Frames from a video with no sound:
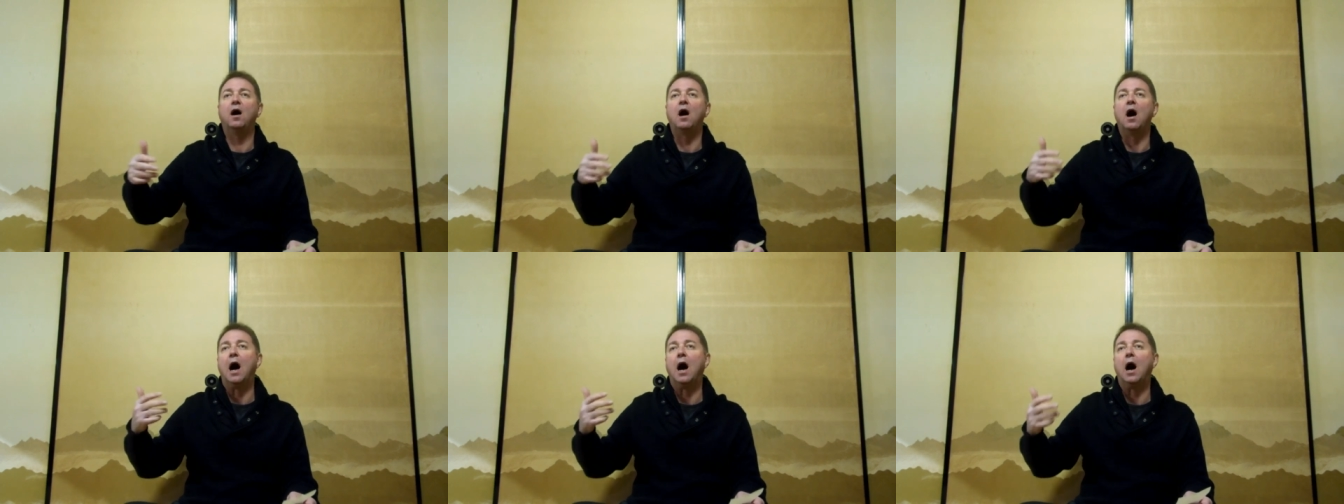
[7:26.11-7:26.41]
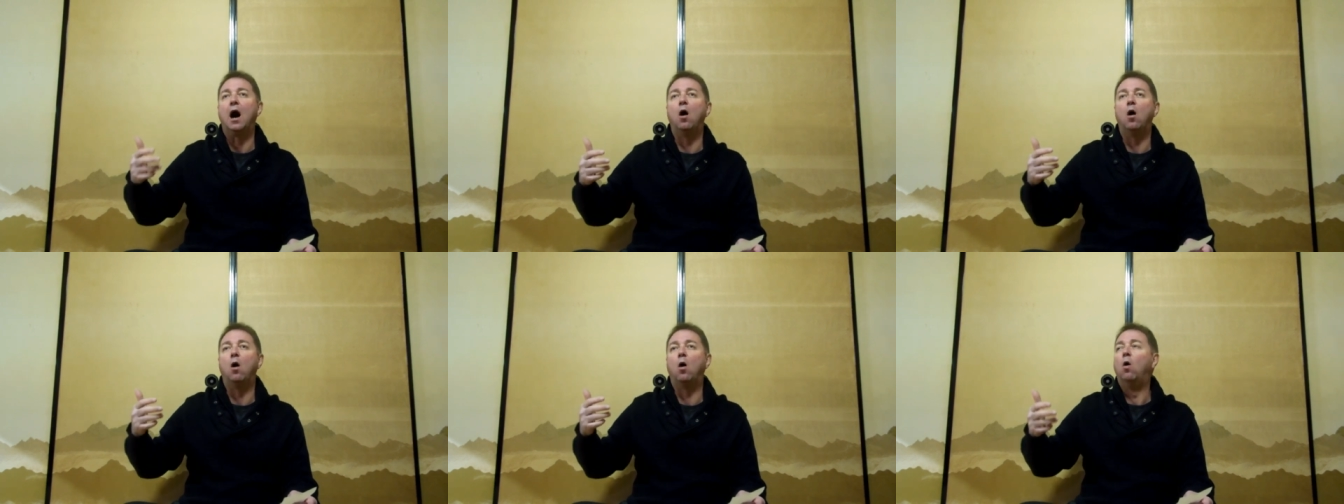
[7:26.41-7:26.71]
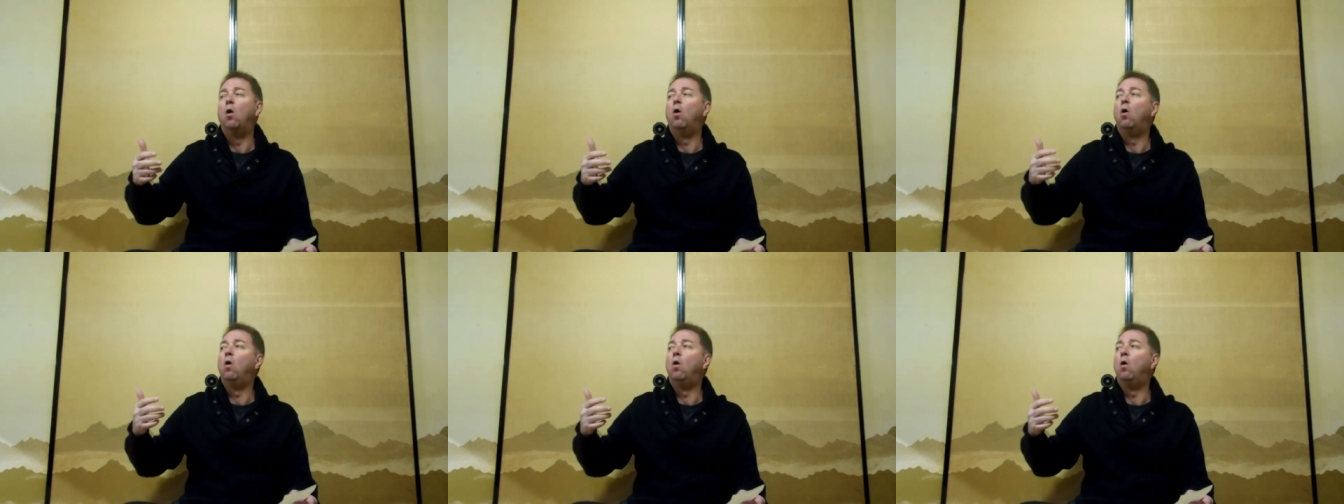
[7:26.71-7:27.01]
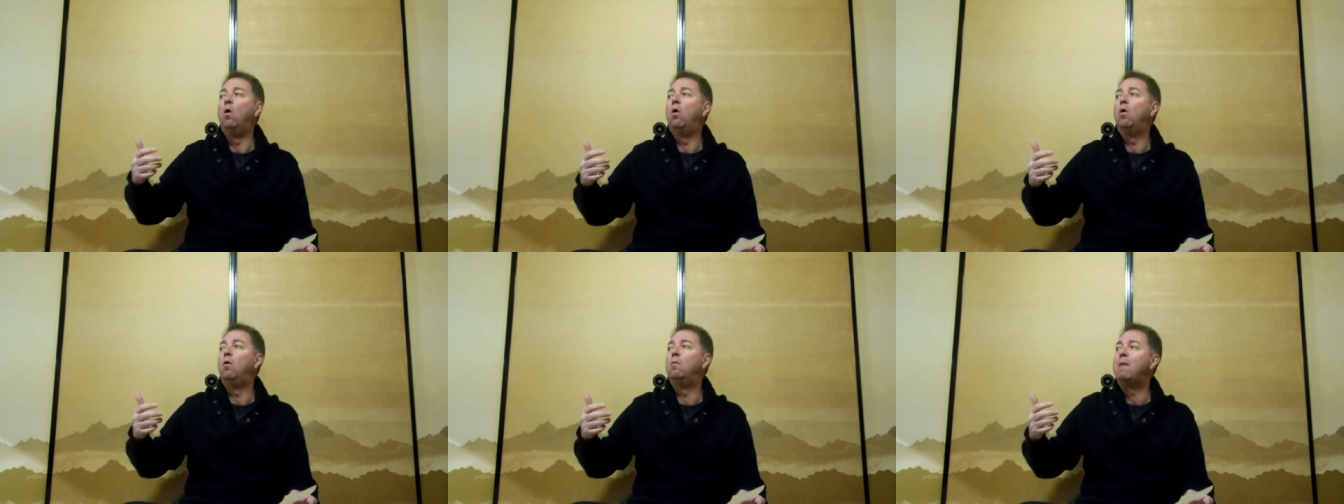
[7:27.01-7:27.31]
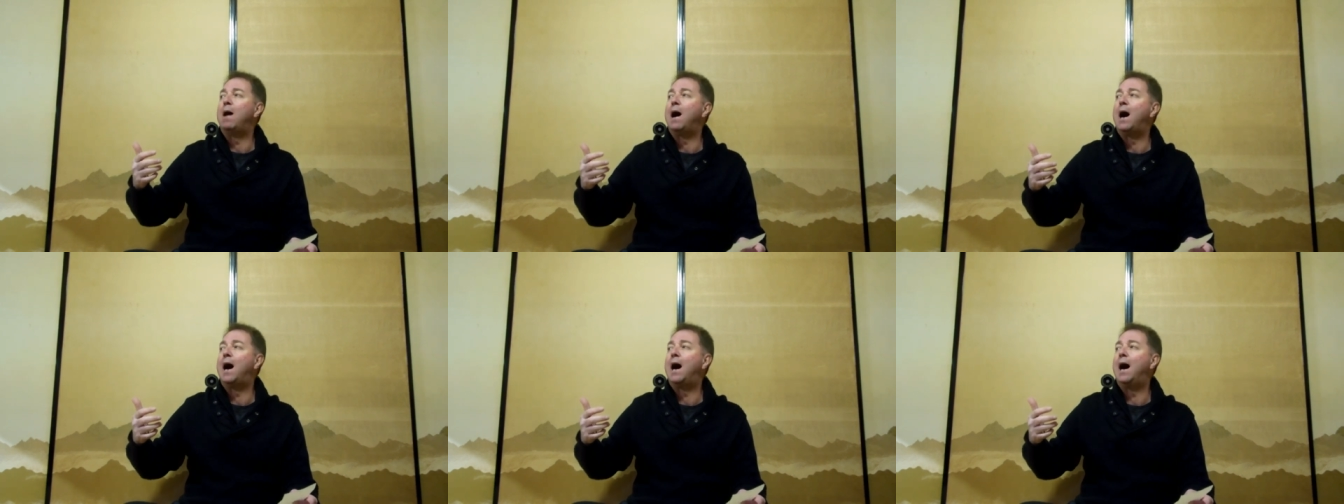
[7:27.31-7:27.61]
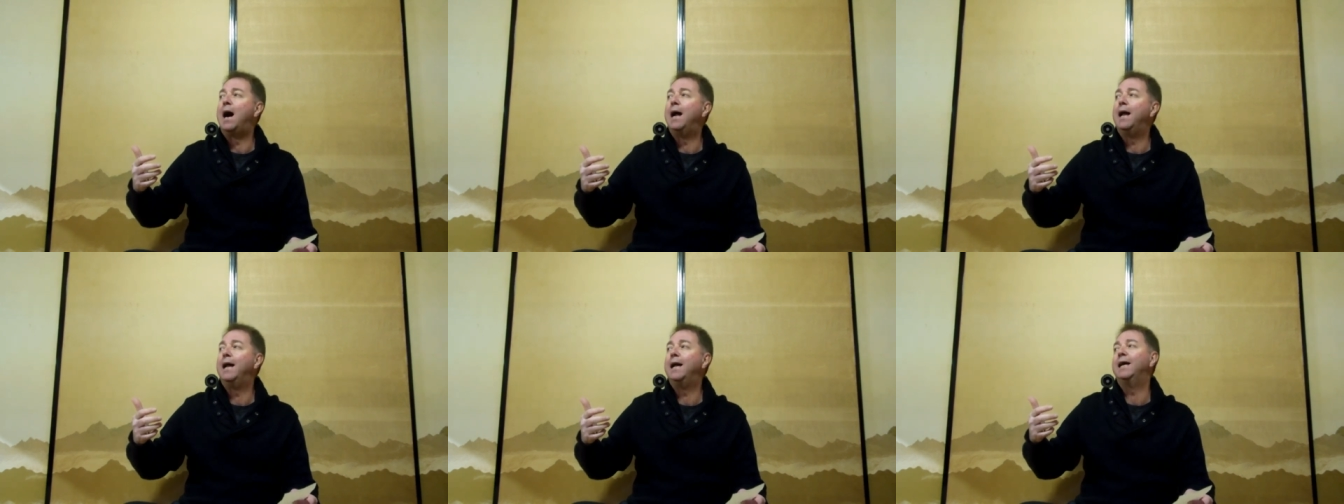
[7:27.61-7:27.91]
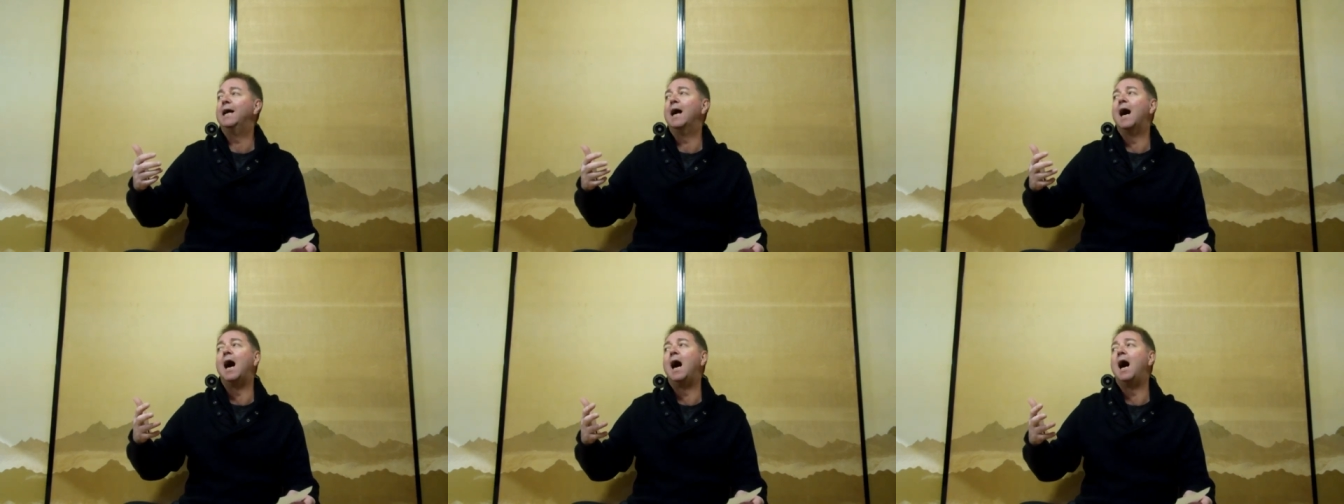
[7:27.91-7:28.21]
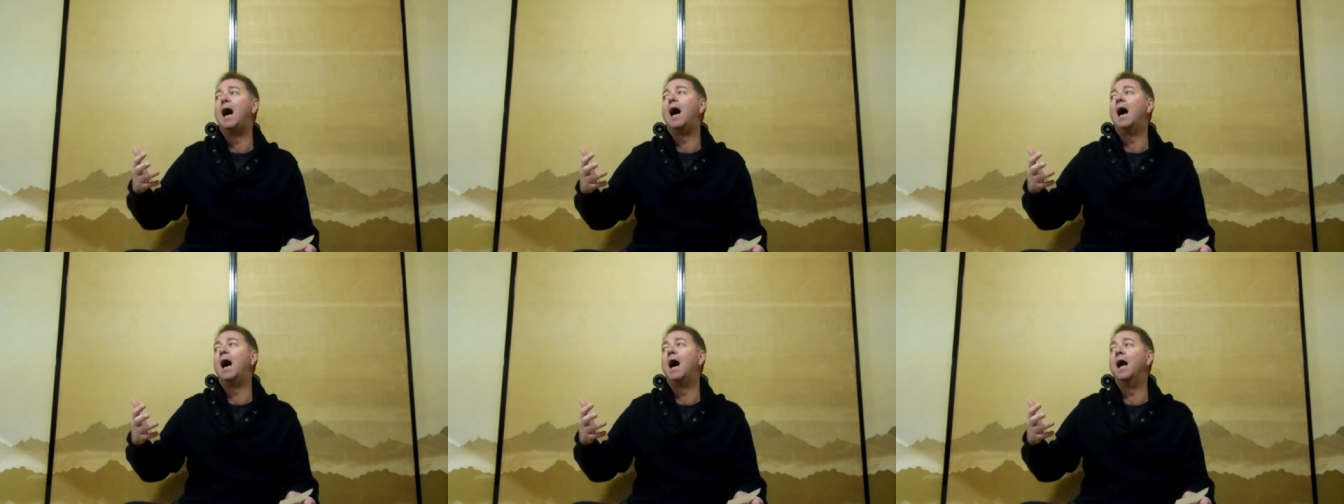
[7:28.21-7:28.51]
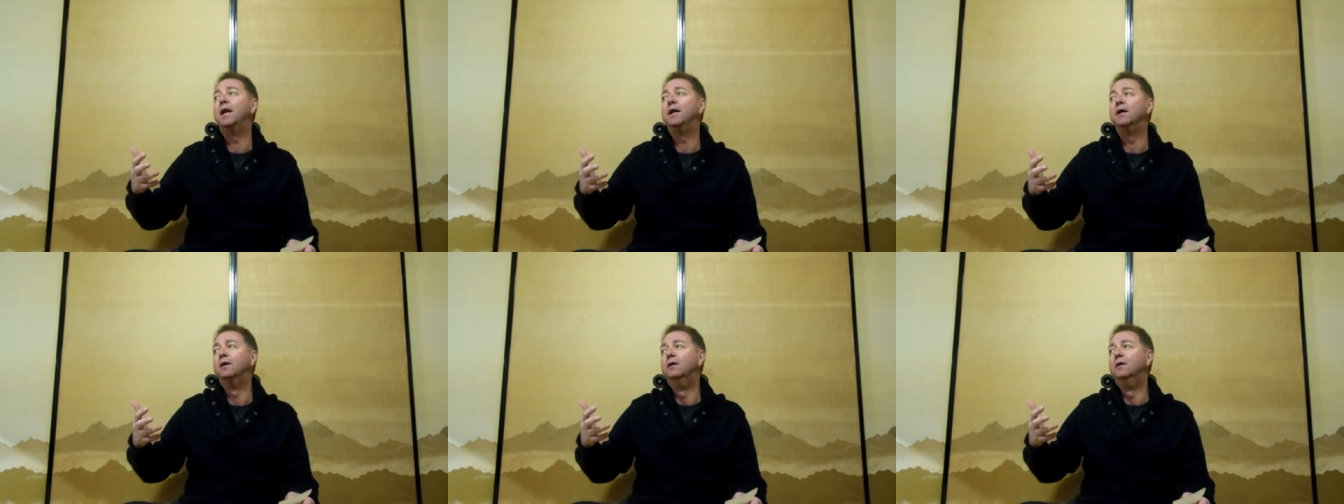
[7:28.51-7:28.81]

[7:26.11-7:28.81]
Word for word: uh, oh my God.